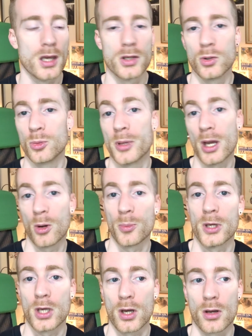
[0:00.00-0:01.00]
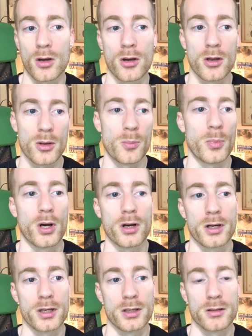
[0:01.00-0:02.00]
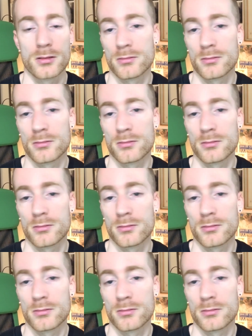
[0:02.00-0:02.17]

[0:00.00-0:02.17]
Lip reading: You'll be helping her by